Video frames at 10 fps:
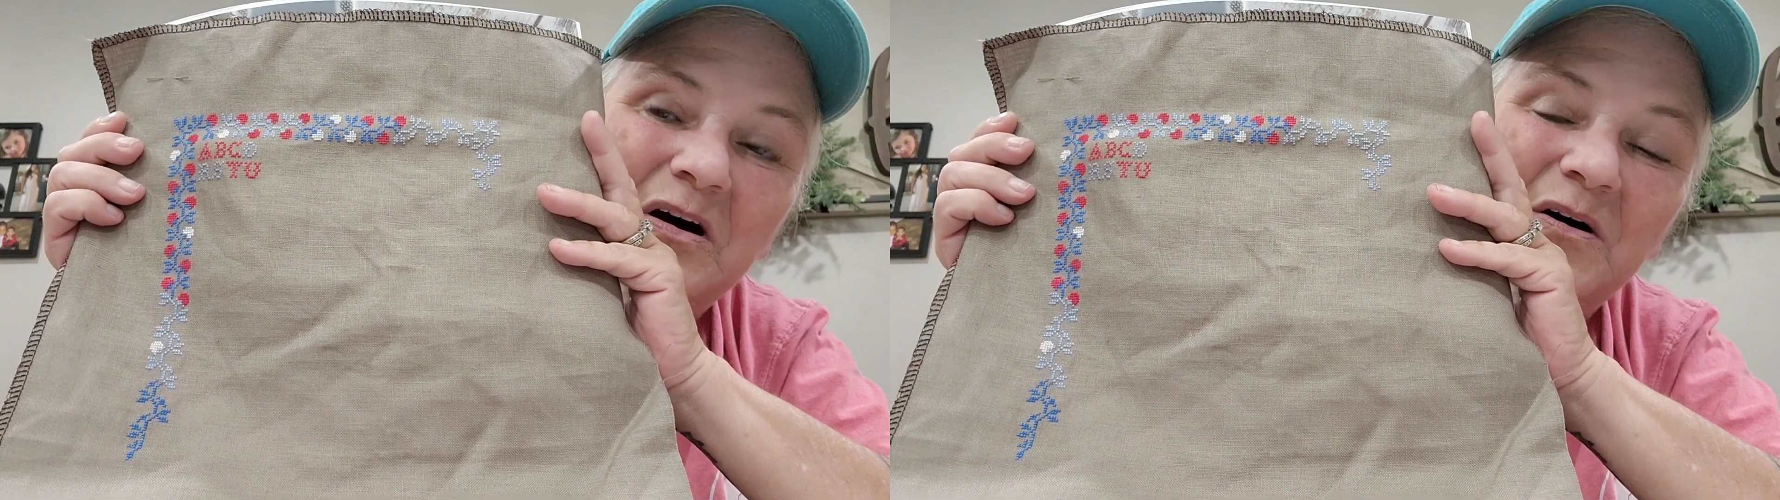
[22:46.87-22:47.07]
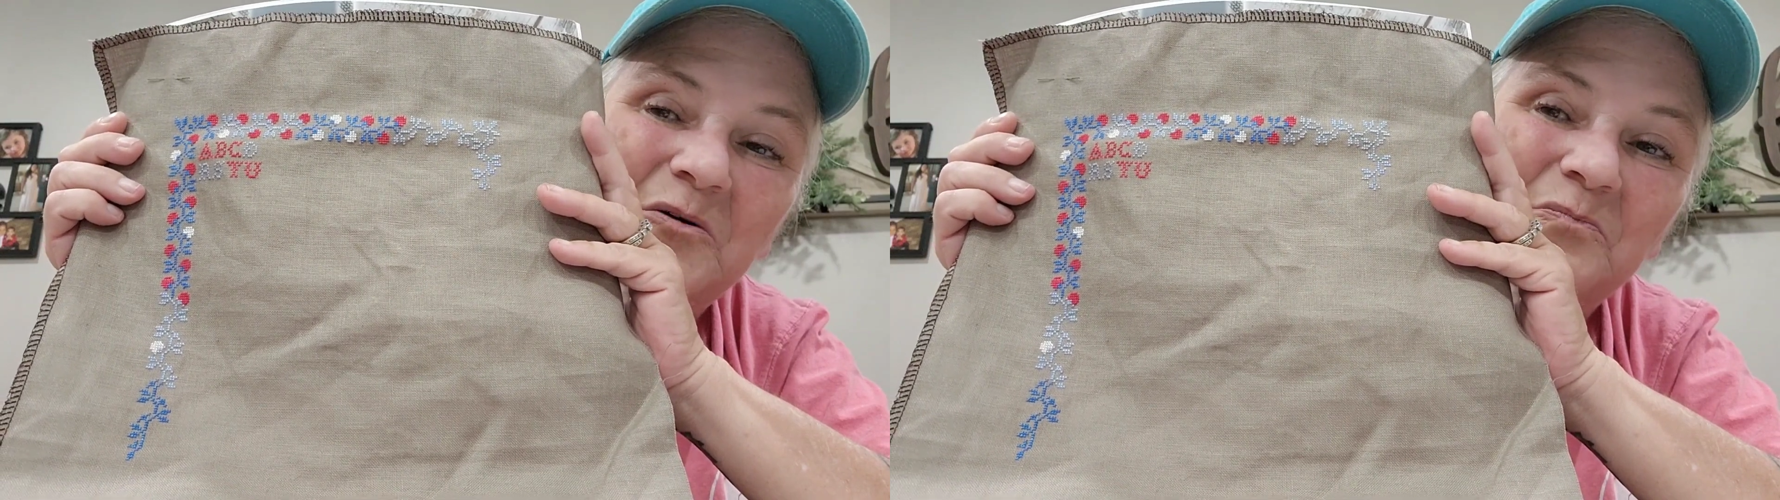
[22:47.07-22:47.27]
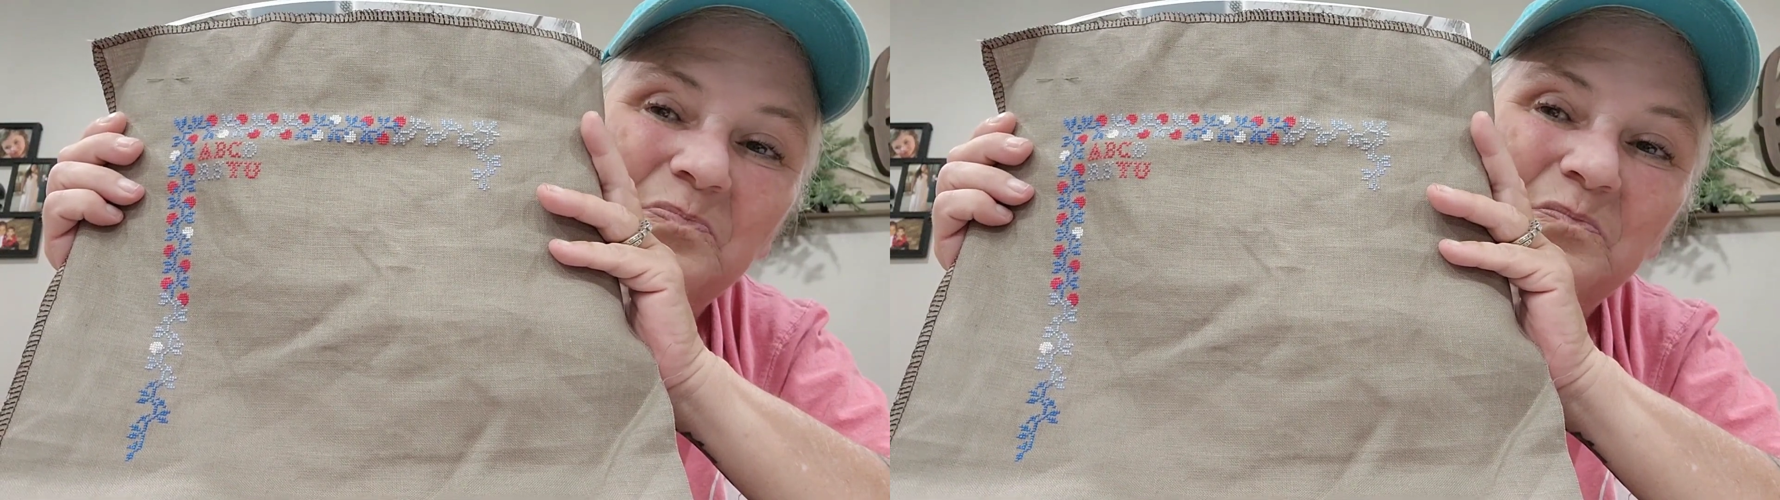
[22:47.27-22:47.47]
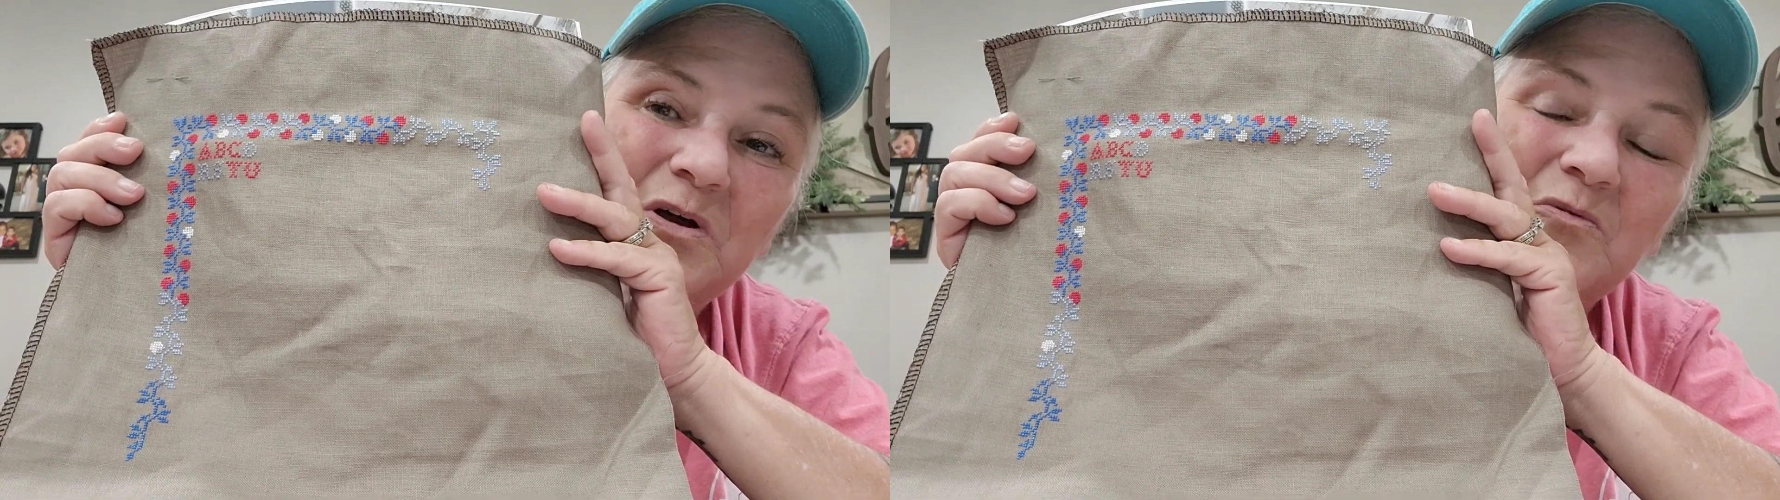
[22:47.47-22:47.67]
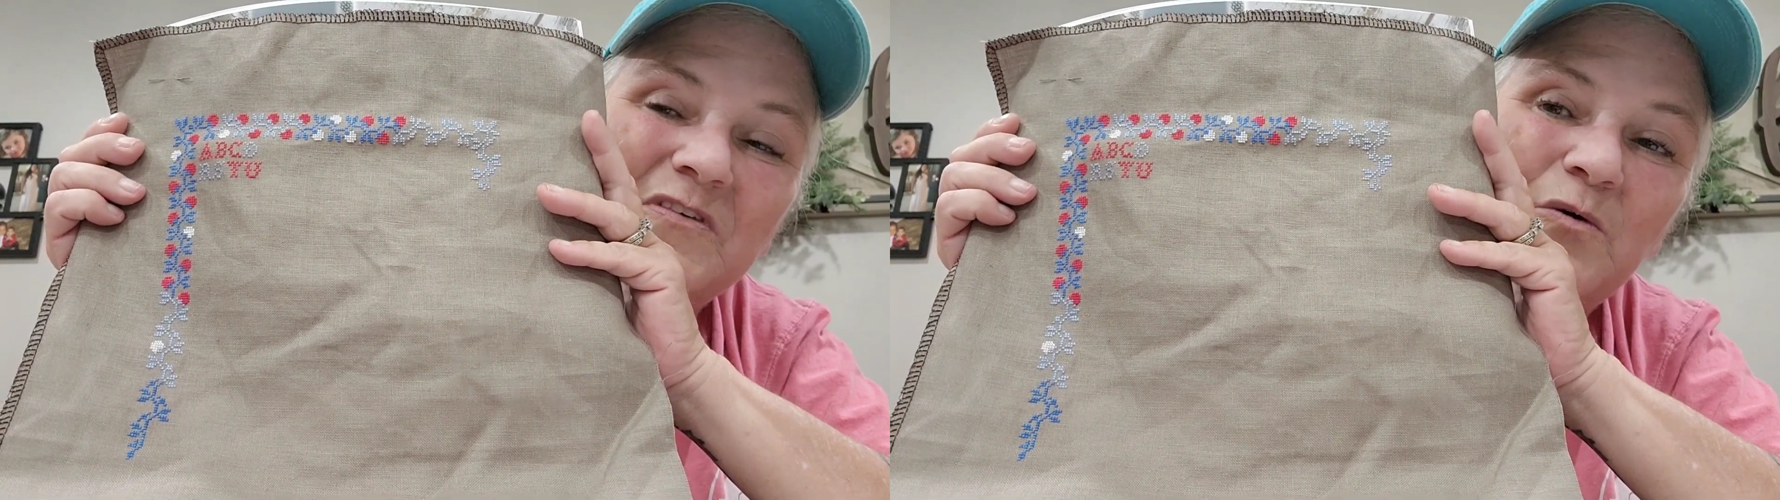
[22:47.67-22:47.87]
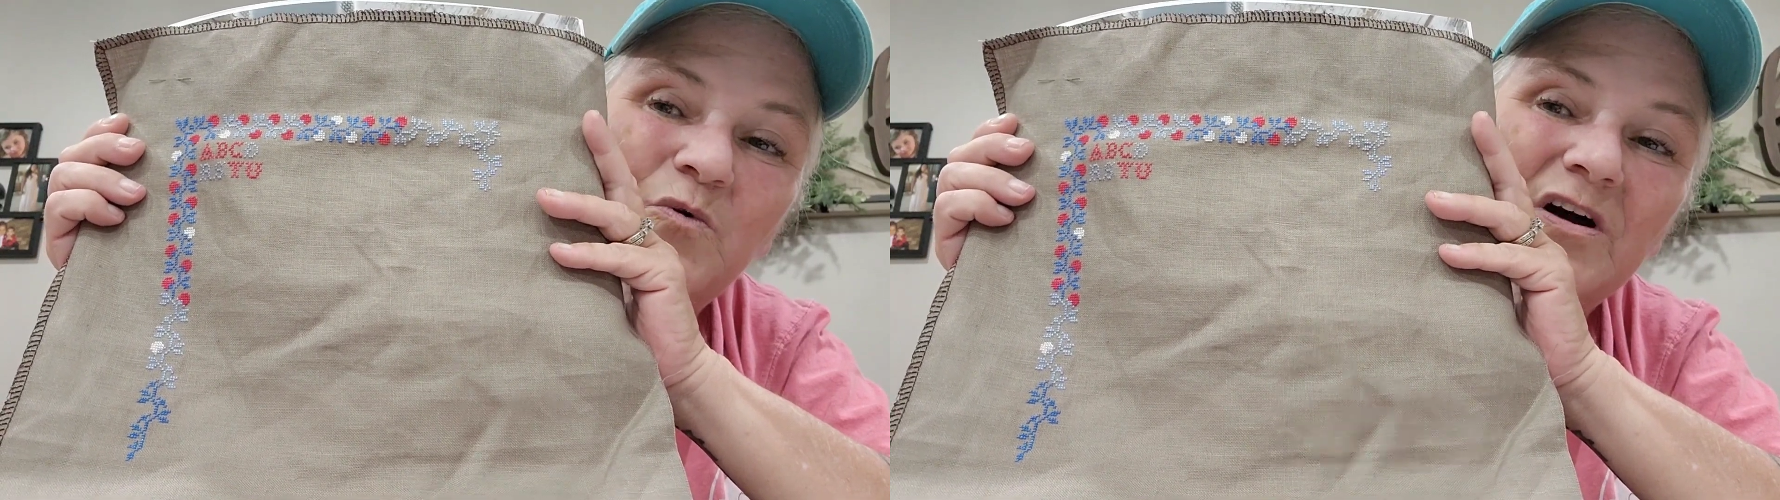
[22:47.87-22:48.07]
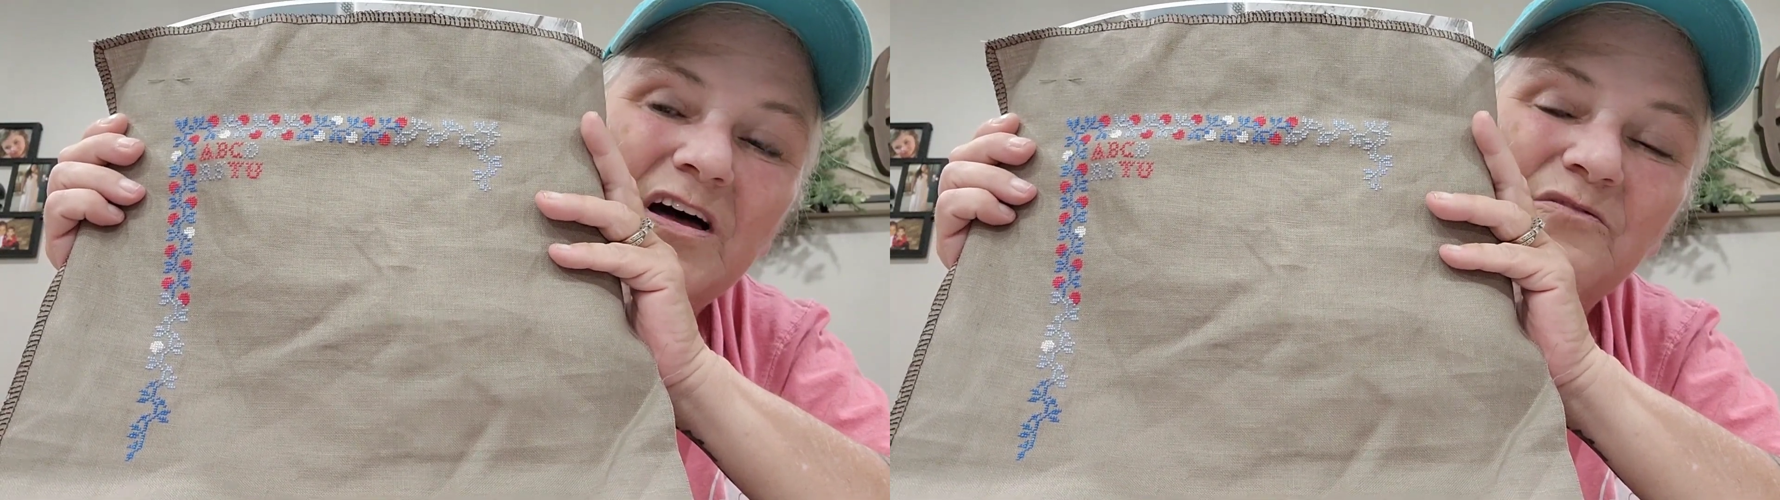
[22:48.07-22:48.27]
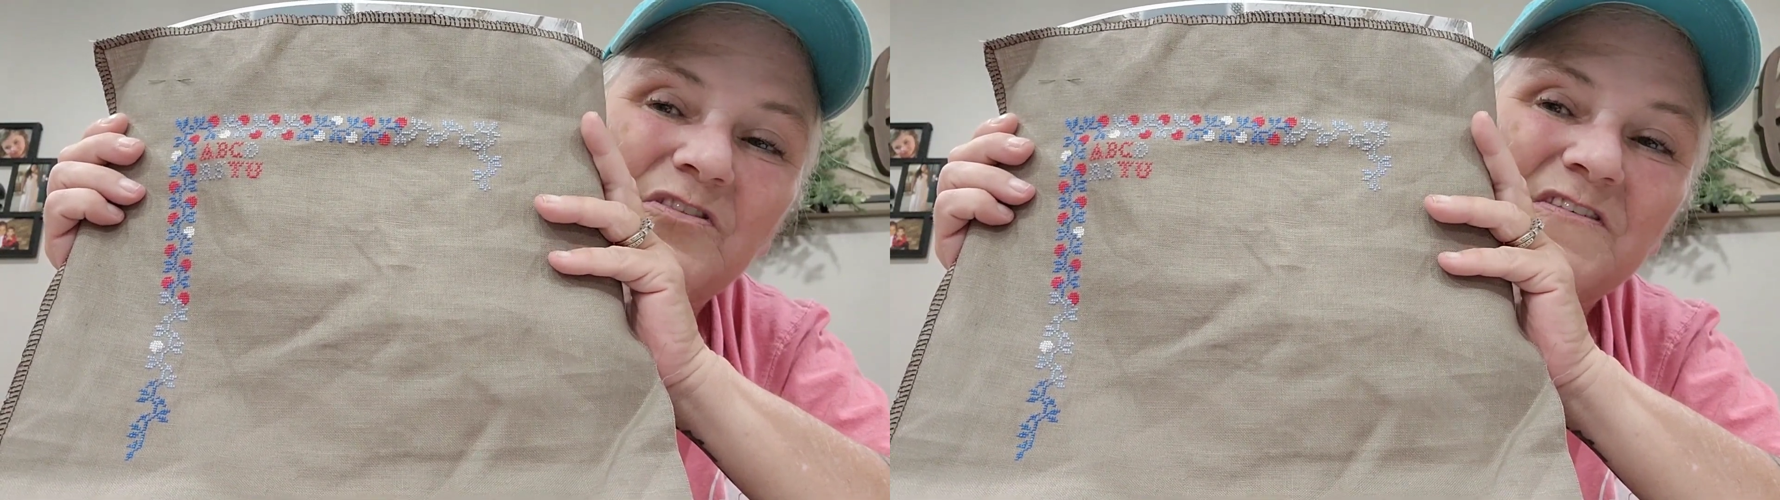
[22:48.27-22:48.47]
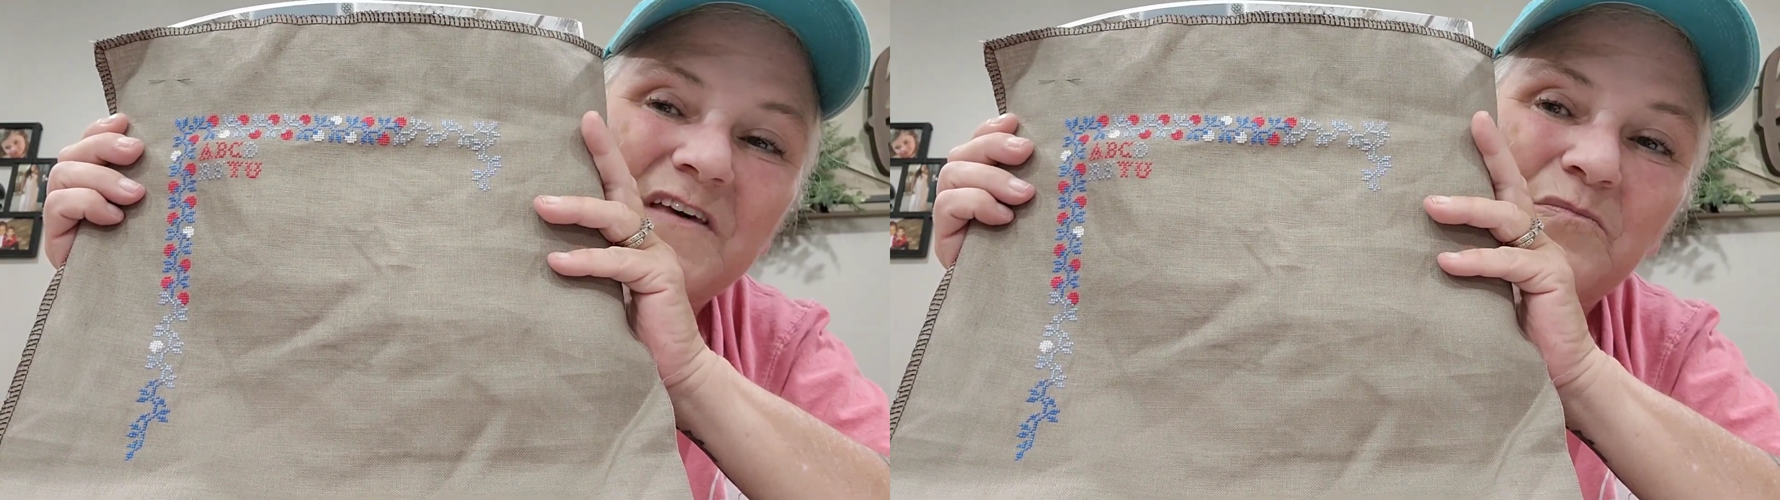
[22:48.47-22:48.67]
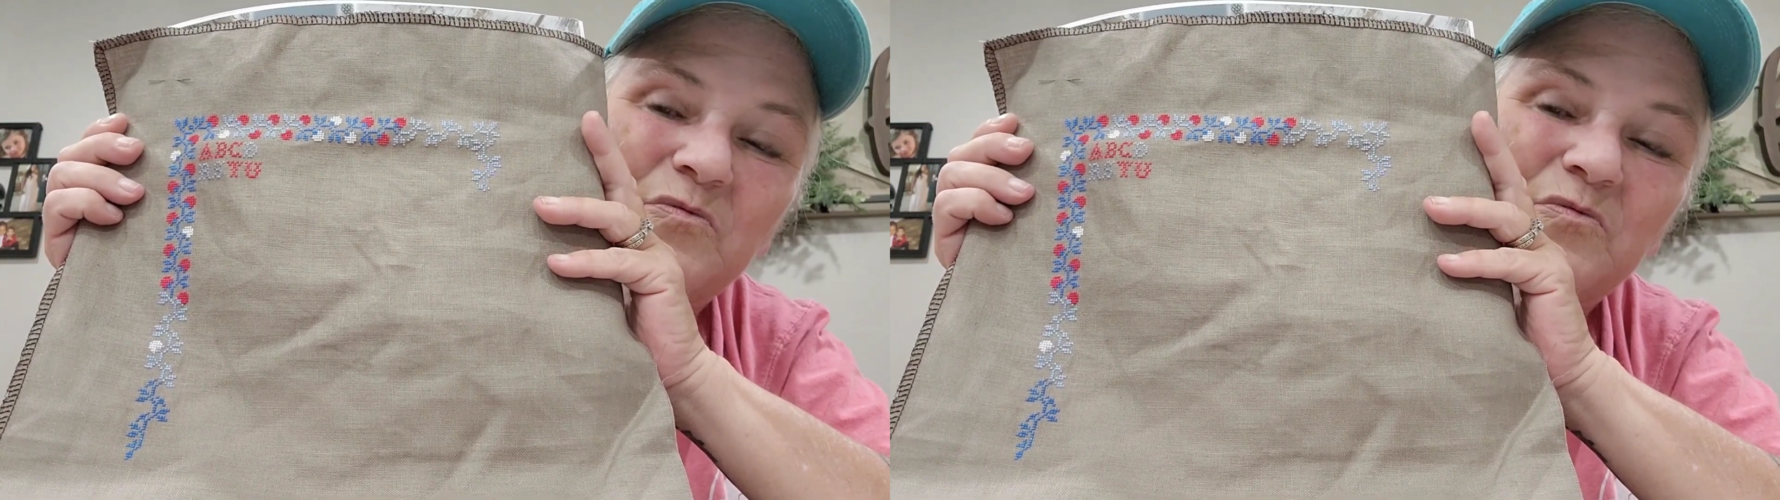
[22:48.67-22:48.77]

Um, but it was like we were kind of at the same